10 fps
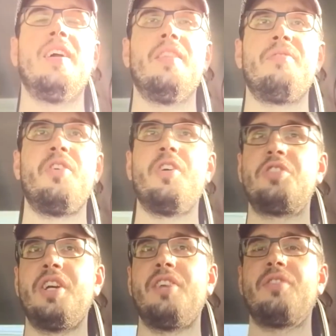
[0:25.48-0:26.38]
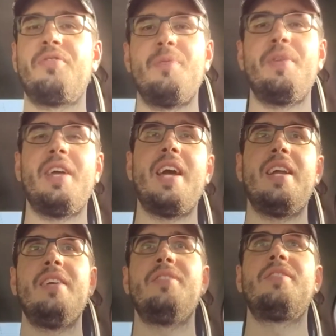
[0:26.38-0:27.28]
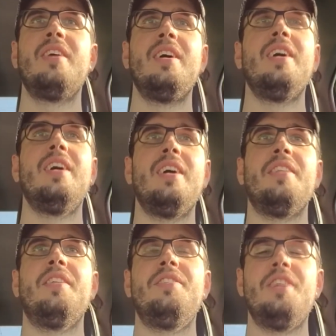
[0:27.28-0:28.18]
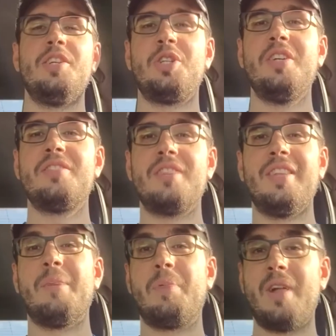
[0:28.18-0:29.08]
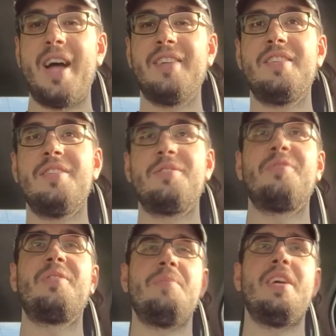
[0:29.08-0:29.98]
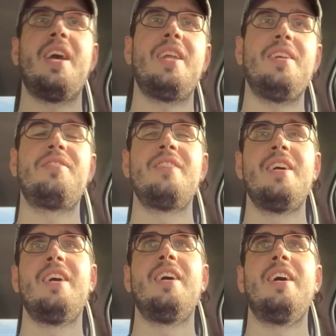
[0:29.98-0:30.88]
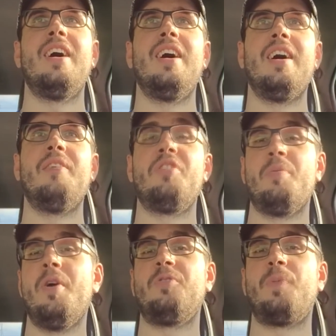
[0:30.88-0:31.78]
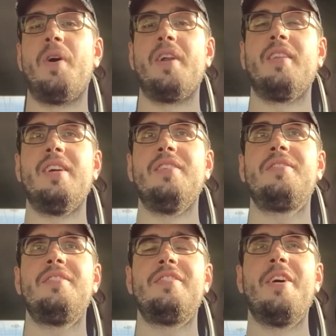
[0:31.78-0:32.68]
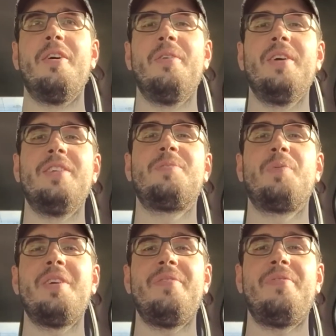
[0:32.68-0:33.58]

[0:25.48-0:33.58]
the furnishings are from the 80s. Dishes and the appliances are from the 80s, for the most part at least, so it's pretty